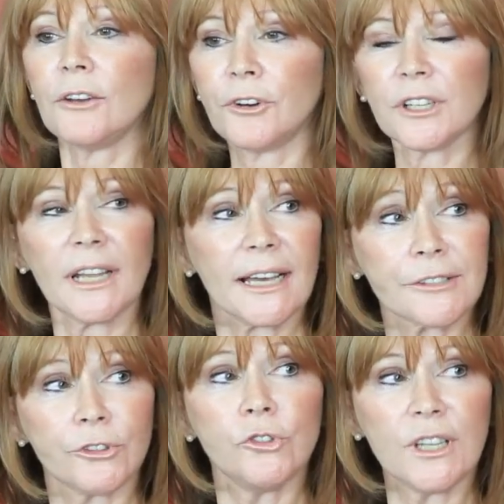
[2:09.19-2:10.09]
For the
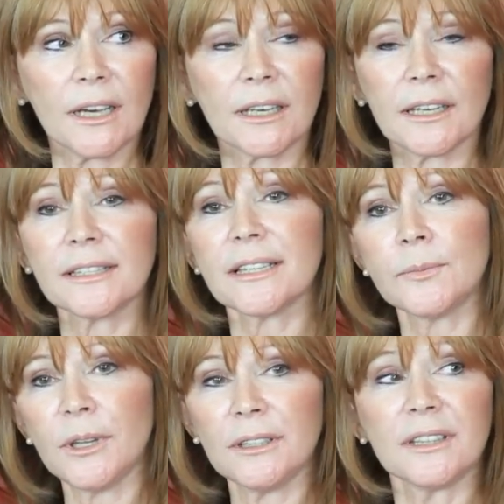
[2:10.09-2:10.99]
last few decades,
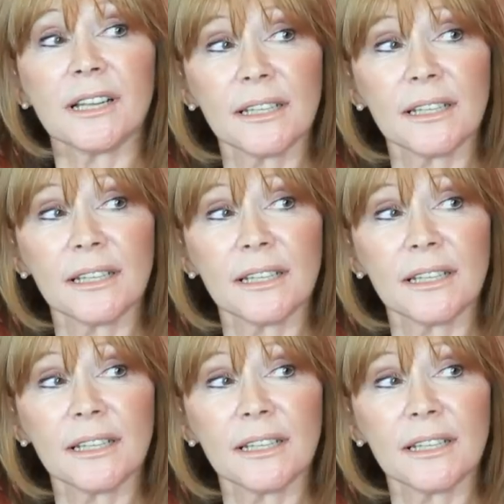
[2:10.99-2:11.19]
the